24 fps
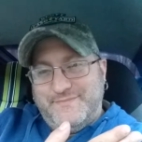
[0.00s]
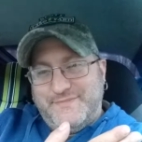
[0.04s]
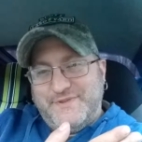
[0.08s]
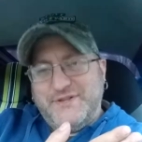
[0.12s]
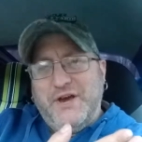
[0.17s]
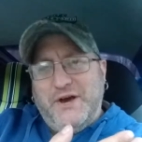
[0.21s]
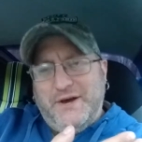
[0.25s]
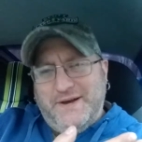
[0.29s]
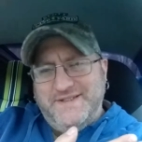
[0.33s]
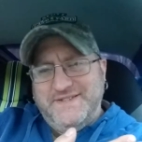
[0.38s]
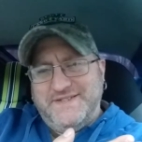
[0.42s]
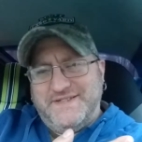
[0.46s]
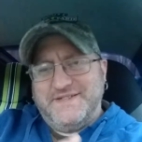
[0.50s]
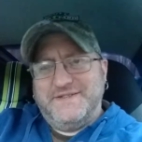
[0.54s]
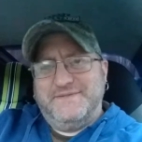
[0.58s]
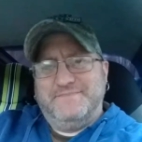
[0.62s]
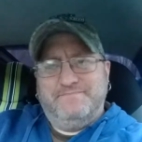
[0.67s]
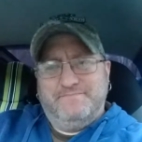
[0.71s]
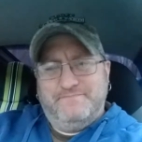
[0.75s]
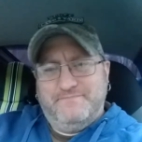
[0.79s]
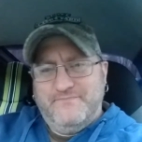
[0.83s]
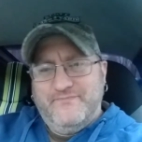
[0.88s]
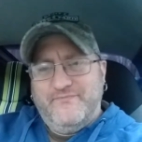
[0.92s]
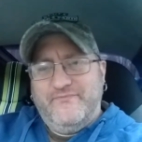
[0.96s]
guns,
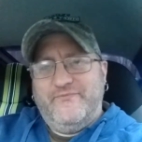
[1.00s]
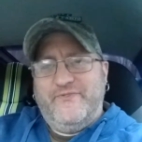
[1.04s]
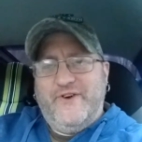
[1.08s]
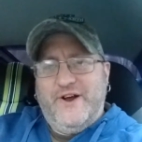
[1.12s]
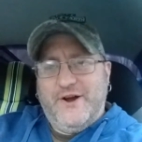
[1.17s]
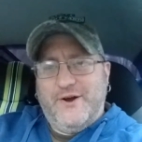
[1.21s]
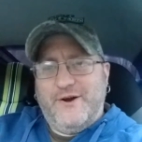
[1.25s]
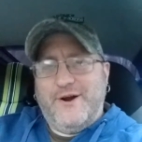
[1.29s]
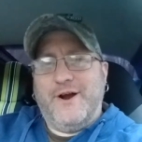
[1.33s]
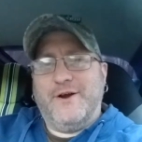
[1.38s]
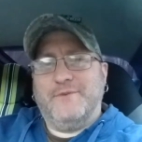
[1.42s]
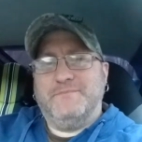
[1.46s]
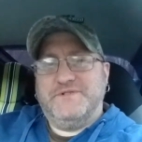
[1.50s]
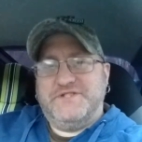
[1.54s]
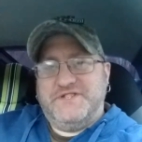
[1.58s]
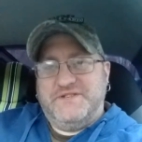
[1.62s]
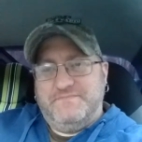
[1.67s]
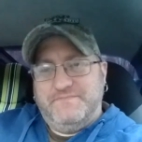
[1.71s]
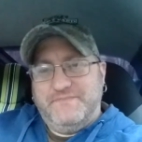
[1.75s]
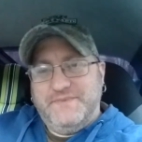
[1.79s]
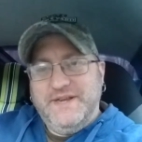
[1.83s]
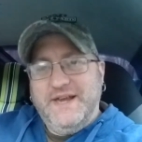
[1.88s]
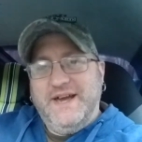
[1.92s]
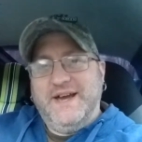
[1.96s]
firearms.
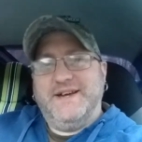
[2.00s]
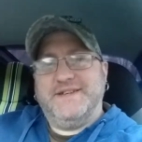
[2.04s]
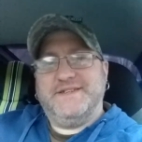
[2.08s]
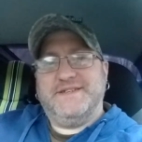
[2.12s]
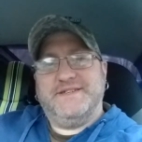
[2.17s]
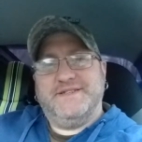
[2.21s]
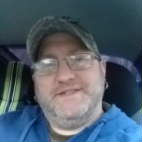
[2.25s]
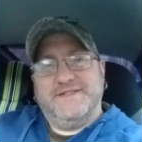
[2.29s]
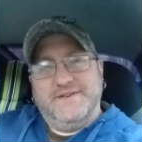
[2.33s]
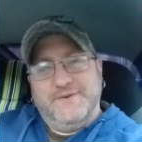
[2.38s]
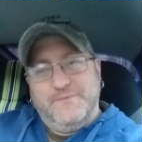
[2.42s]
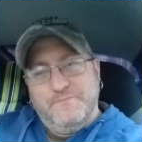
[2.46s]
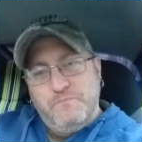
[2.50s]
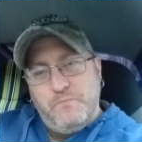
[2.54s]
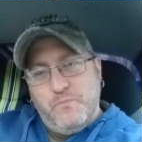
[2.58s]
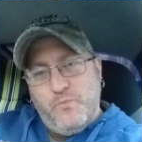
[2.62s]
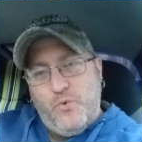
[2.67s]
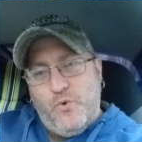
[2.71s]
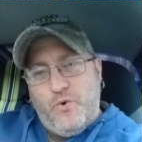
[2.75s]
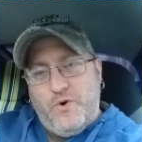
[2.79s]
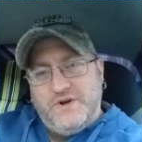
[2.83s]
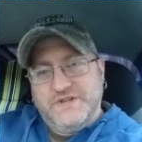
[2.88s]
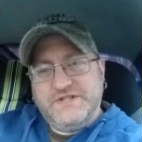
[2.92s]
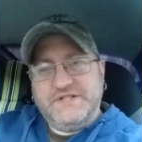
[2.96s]
Yes,
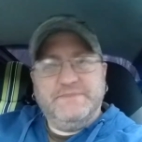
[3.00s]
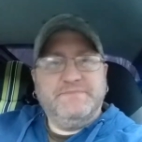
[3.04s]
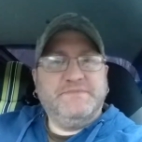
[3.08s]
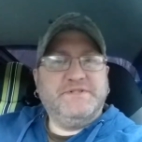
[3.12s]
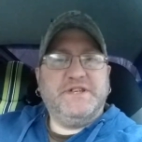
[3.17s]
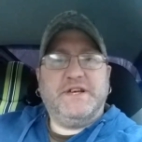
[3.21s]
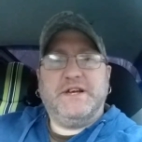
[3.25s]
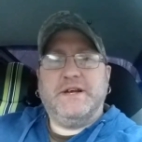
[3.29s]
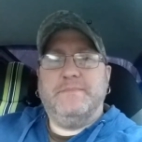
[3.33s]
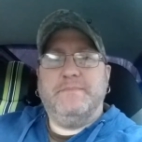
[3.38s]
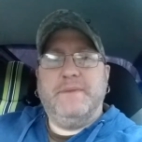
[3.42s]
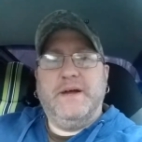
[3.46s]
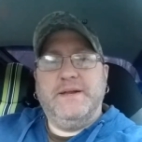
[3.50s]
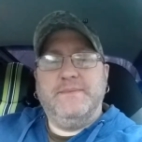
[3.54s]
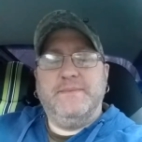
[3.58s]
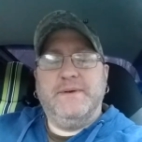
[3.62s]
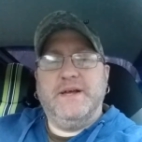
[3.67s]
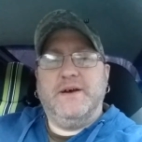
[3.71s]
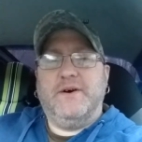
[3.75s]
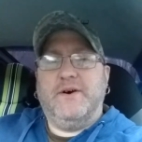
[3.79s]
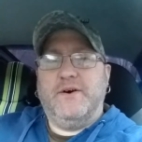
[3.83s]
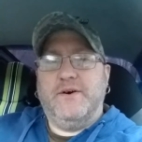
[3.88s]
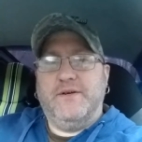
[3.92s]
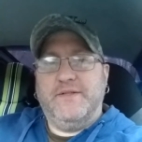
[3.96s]
awesome. Second
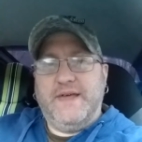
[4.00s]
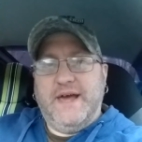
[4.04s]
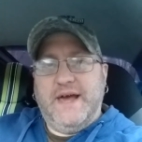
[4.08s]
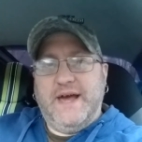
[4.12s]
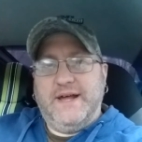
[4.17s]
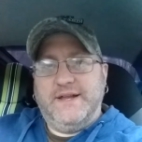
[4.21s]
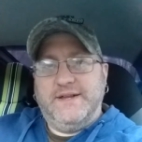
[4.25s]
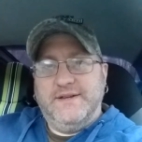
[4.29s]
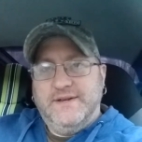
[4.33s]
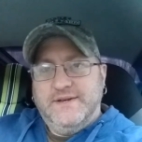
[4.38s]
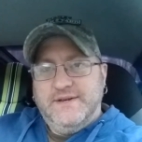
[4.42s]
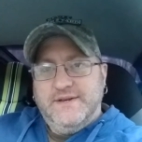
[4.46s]
Amendment, all that.